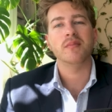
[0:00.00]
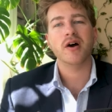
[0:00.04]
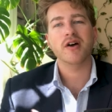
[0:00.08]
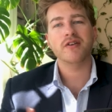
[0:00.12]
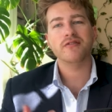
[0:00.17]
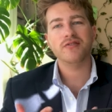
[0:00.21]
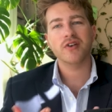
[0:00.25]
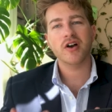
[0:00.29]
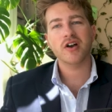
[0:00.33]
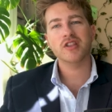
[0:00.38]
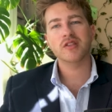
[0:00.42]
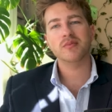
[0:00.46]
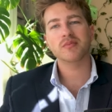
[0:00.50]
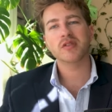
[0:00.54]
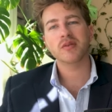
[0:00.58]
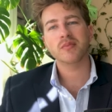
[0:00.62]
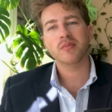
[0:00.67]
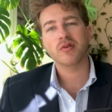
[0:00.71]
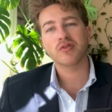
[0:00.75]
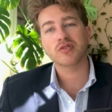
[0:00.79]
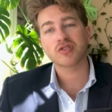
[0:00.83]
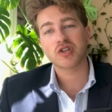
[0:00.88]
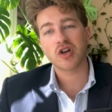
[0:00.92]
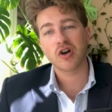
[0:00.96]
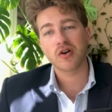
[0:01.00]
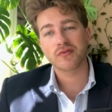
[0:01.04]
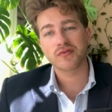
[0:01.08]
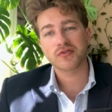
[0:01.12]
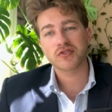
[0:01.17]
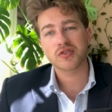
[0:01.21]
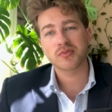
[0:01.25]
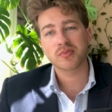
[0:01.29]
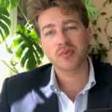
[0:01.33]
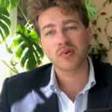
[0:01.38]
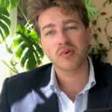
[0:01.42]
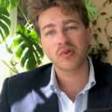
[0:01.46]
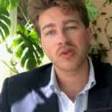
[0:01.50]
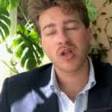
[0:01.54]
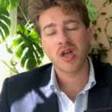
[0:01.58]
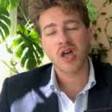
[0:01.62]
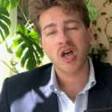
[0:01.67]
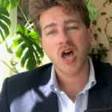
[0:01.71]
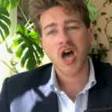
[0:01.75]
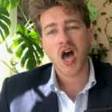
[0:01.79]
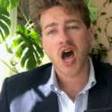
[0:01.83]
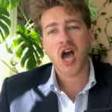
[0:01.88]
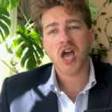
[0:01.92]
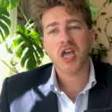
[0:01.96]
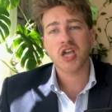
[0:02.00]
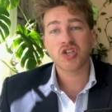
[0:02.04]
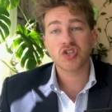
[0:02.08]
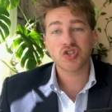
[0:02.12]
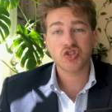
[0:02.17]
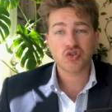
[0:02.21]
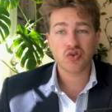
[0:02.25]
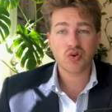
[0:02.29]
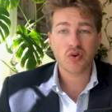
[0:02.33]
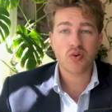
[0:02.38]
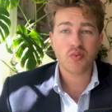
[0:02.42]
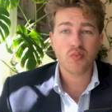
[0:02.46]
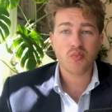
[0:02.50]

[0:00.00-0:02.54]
I find them the most comfortable. I enjoy